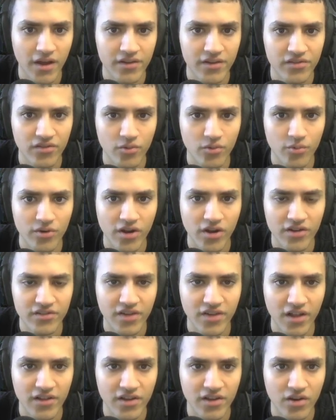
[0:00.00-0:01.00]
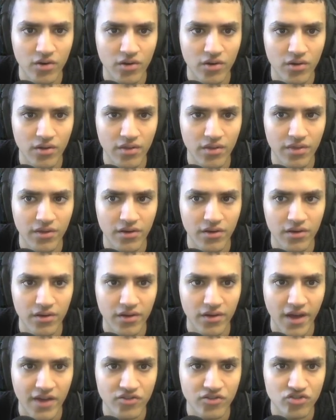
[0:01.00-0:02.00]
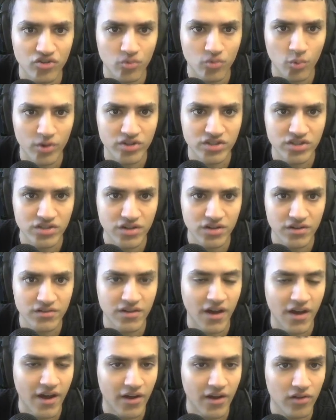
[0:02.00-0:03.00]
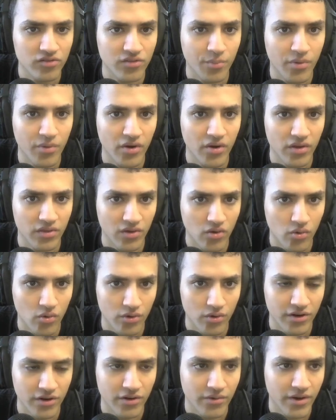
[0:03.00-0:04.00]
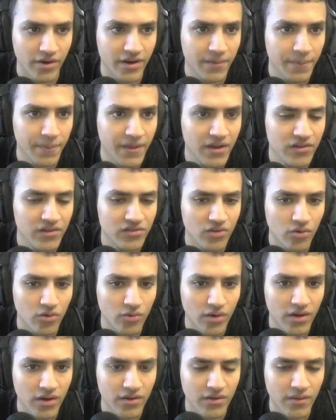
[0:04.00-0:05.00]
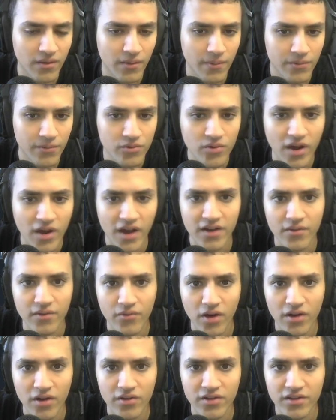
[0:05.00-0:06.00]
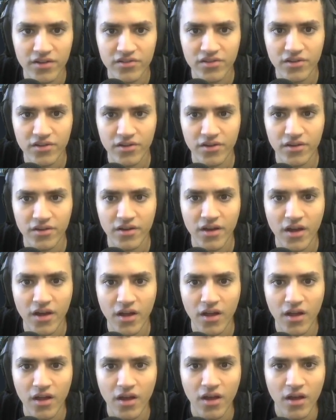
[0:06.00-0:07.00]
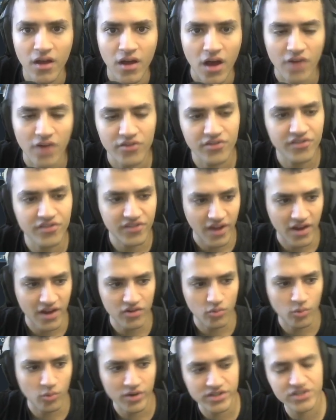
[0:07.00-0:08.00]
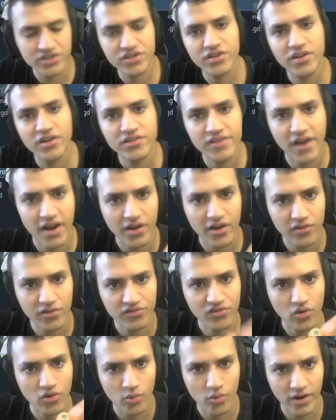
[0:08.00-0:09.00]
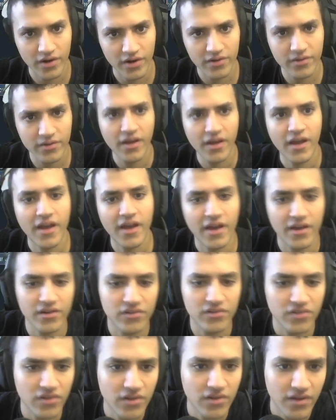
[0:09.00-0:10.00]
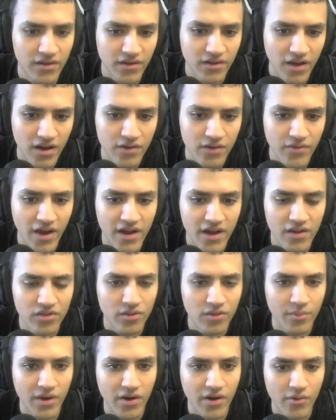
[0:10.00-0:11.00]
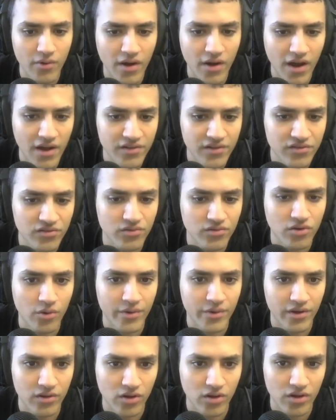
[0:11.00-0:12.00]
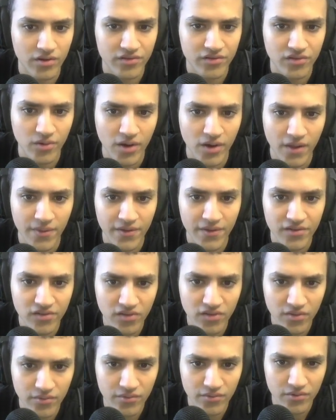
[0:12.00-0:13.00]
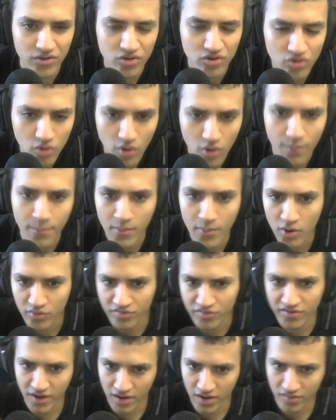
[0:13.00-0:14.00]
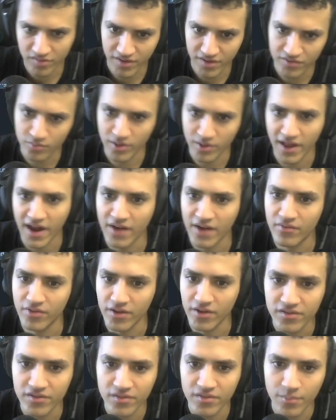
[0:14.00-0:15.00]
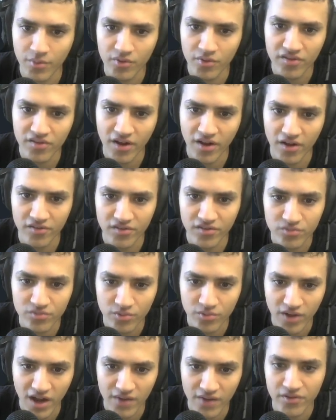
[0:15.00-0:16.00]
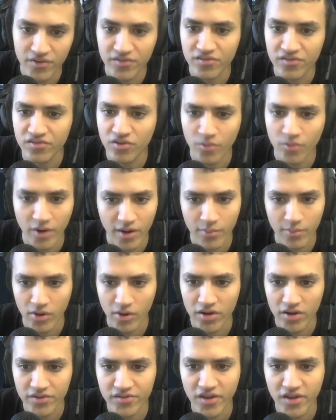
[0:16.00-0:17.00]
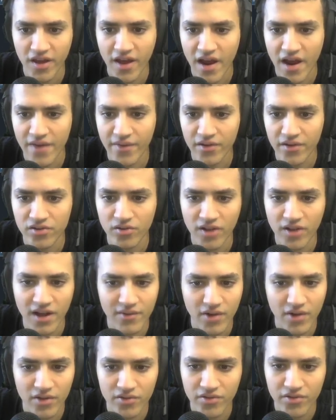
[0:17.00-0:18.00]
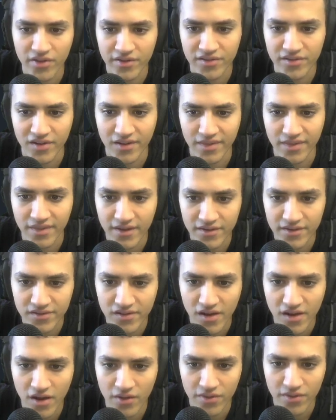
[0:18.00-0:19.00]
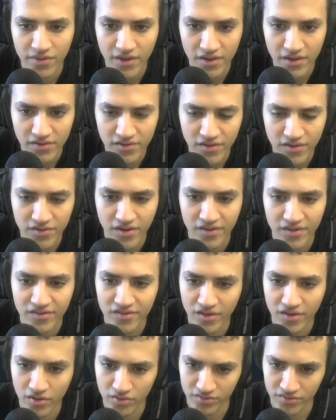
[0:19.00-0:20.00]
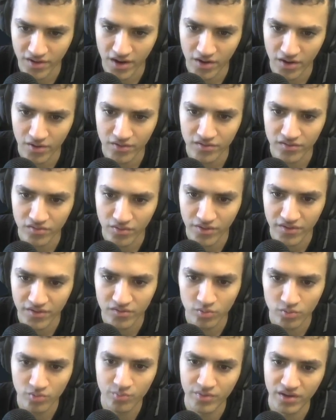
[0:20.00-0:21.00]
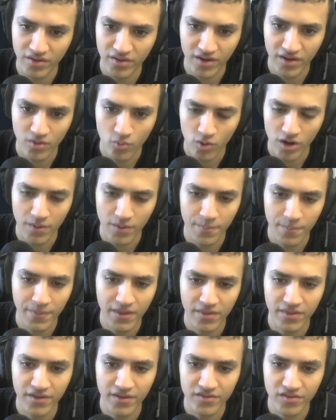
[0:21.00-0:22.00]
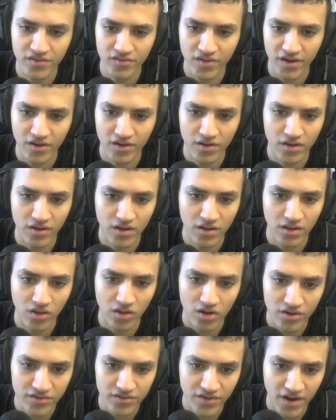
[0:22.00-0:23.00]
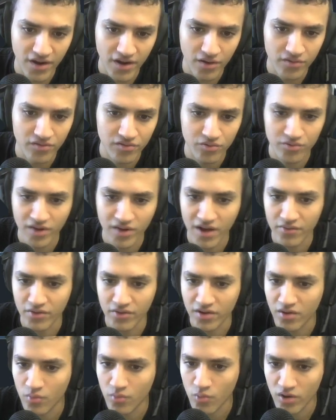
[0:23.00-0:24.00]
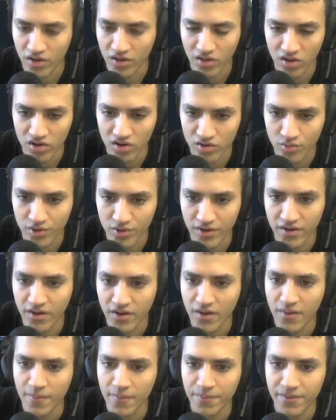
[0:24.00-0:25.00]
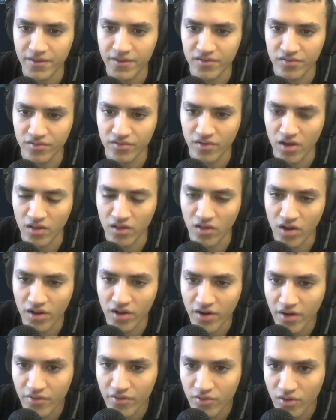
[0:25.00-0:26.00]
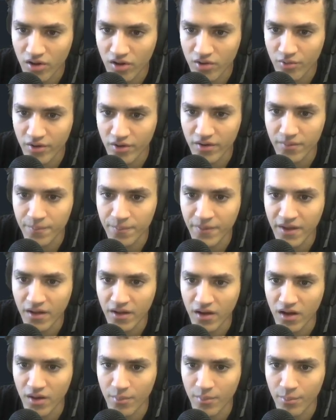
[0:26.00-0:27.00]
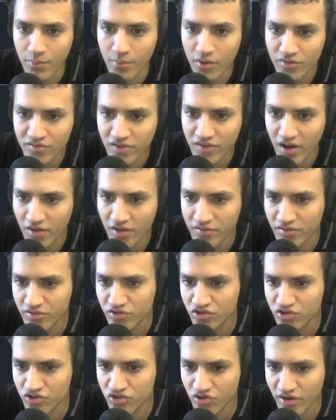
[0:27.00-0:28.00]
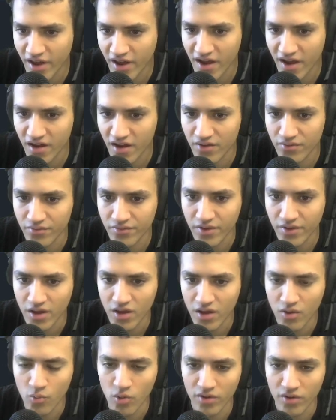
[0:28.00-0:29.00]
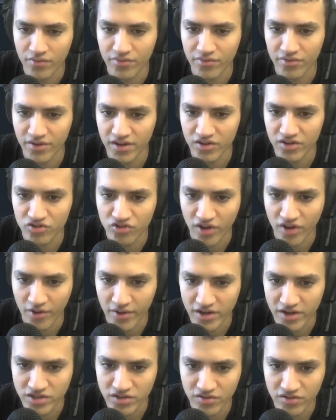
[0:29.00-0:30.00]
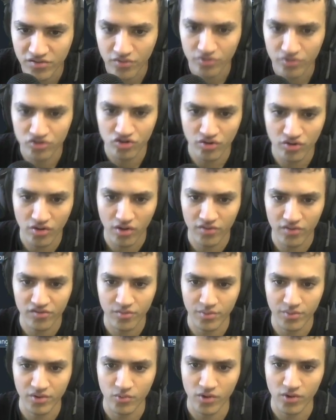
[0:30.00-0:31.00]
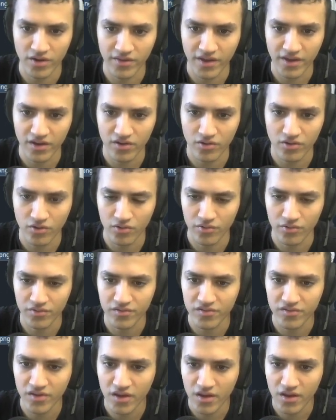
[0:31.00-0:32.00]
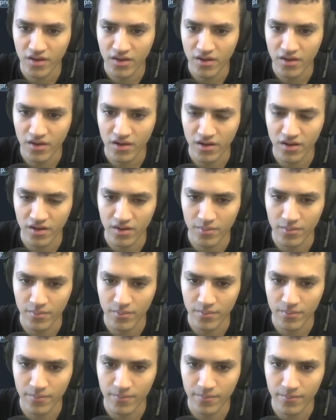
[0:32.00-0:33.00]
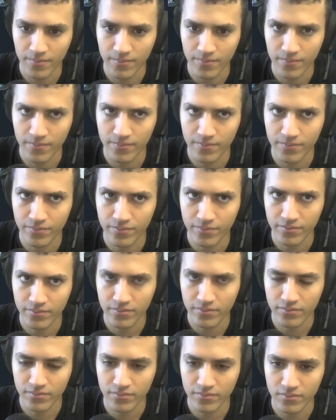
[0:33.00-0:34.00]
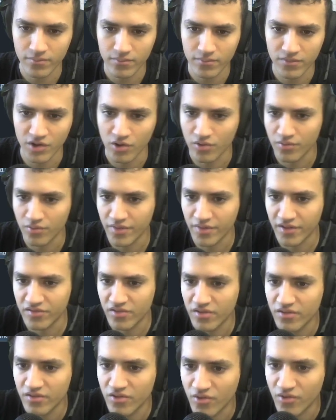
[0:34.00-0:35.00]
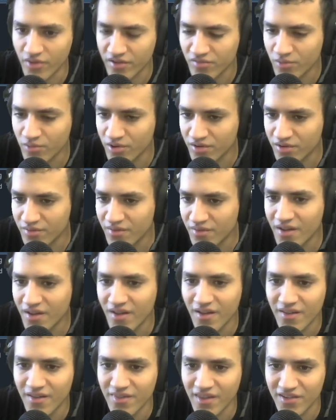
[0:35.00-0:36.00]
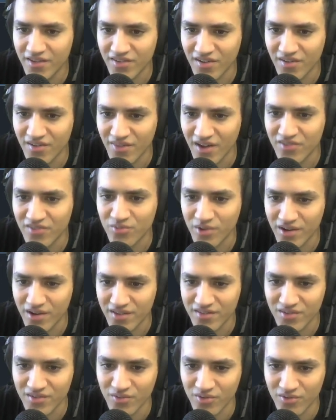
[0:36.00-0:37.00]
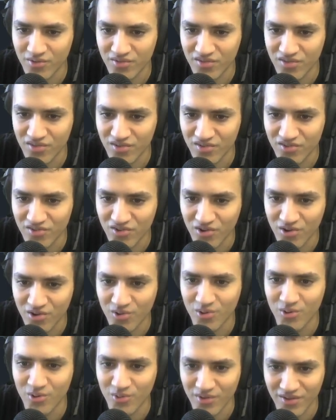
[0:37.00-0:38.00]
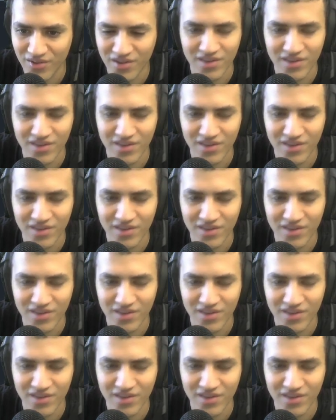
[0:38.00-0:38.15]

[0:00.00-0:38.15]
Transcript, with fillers: it's we're not telling the engine which tile to put in the corner right so you kind of uh, need to understand which tiles go where and kind of edit them out as you going along. So this is the, you most tile sets will have this. Most tile sets will have this square box and then you'll have other things like this. This is a single tile. So this would be like one. This is like a, a long tile. So you'd have like one long one. This is a long, another long one. Um, most tile sets should have one for each direction. So there should also be one that goes, um, no, that's, no, that's wrong. That's it. That's right. So there's there's two